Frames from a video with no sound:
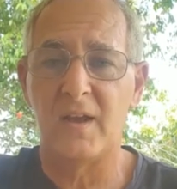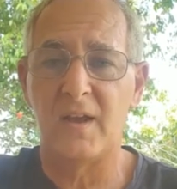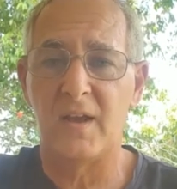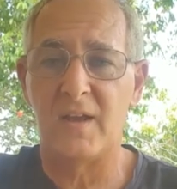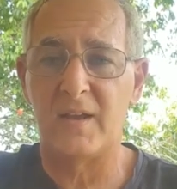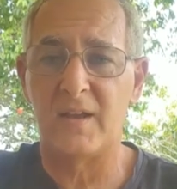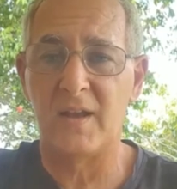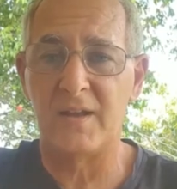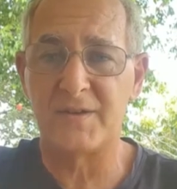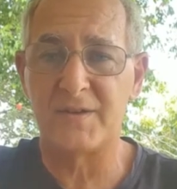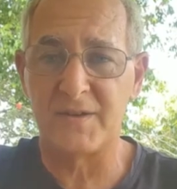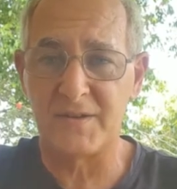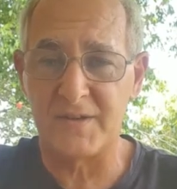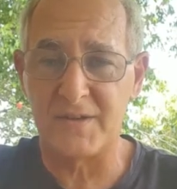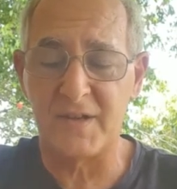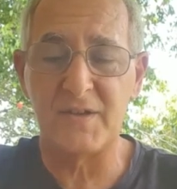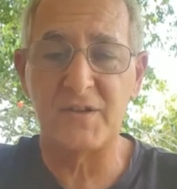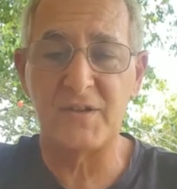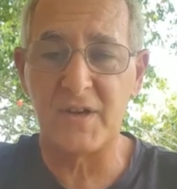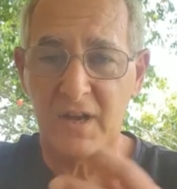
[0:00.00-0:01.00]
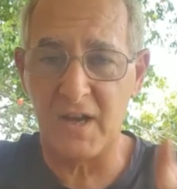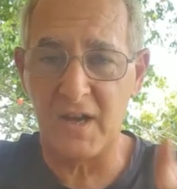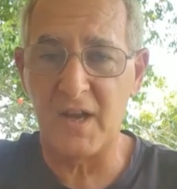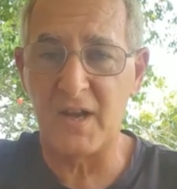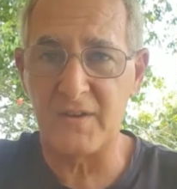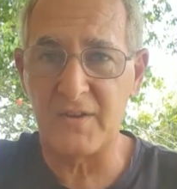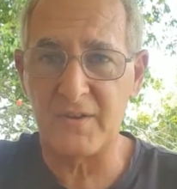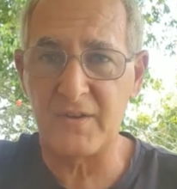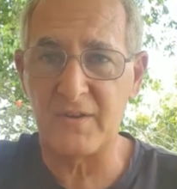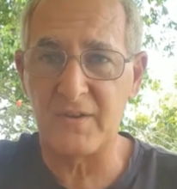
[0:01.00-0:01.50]
And as I said, check
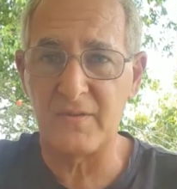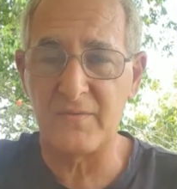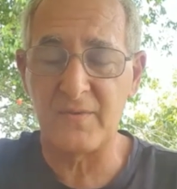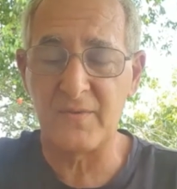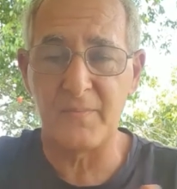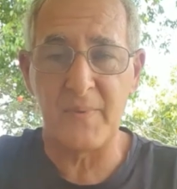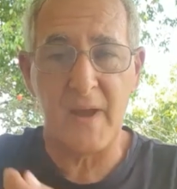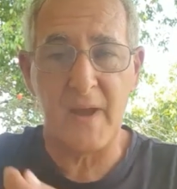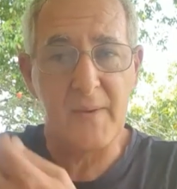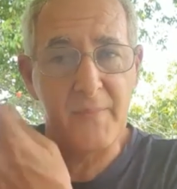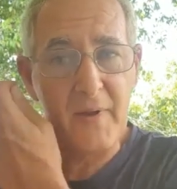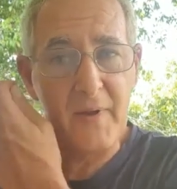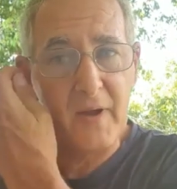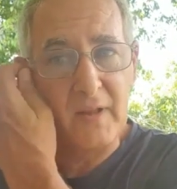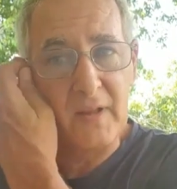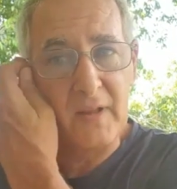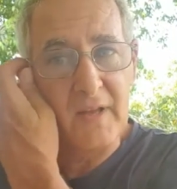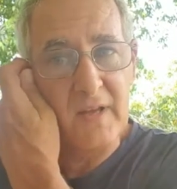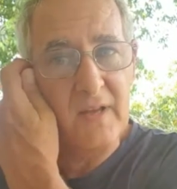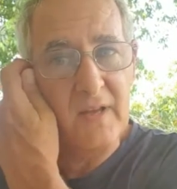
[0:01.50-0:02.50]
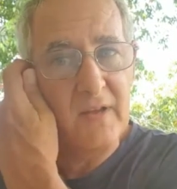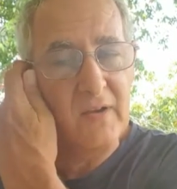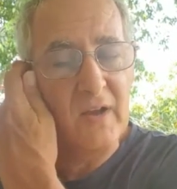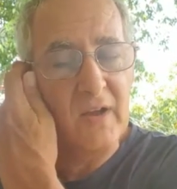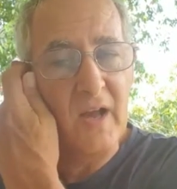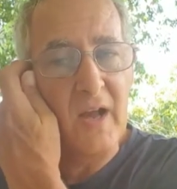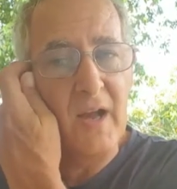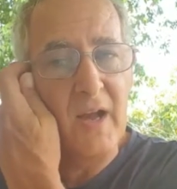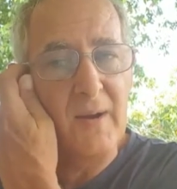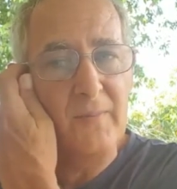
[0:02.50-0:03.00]
out the PayPal link,
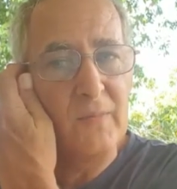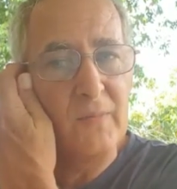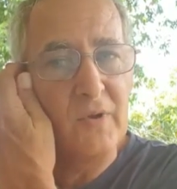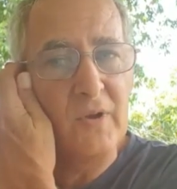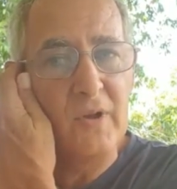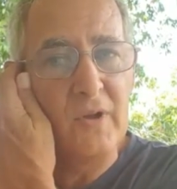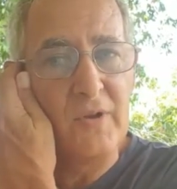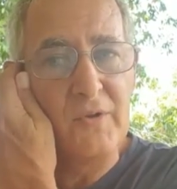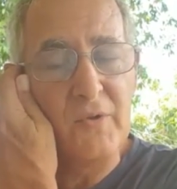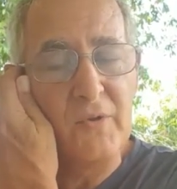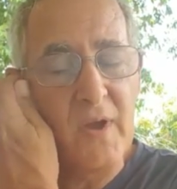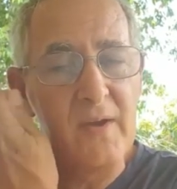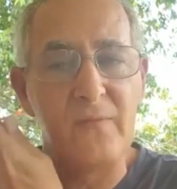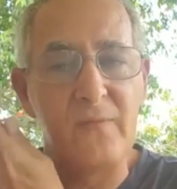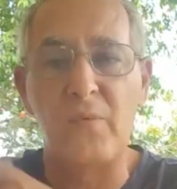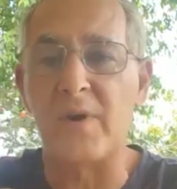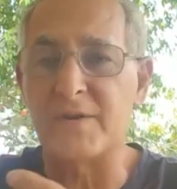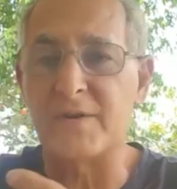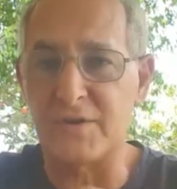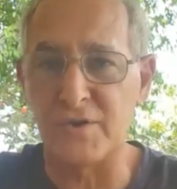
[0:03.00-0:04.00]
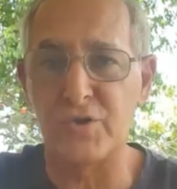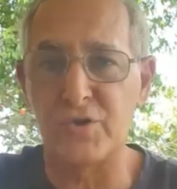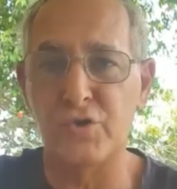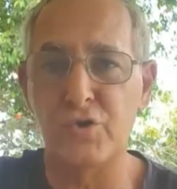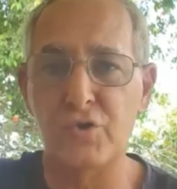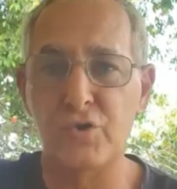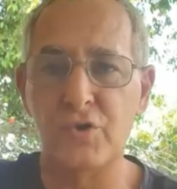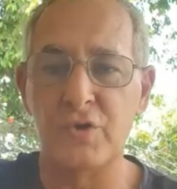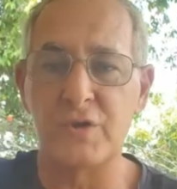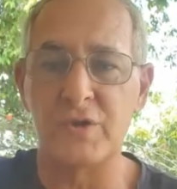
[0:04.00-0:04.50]
and I do have Western
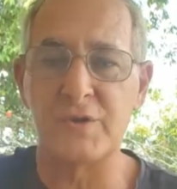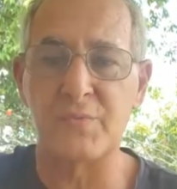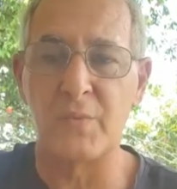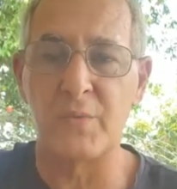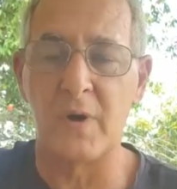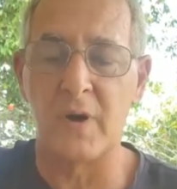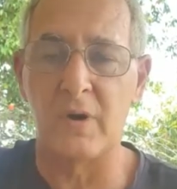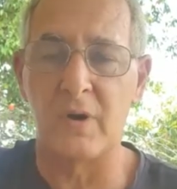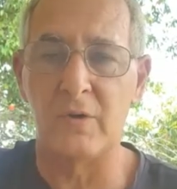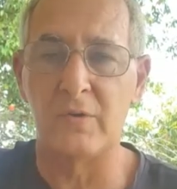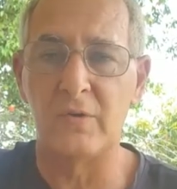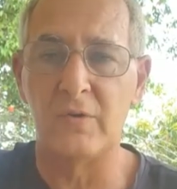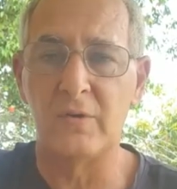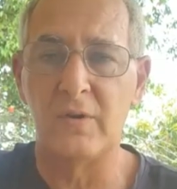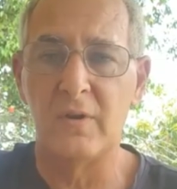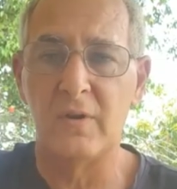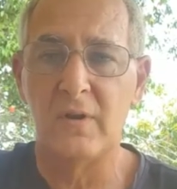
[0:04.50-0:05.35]
Union as well.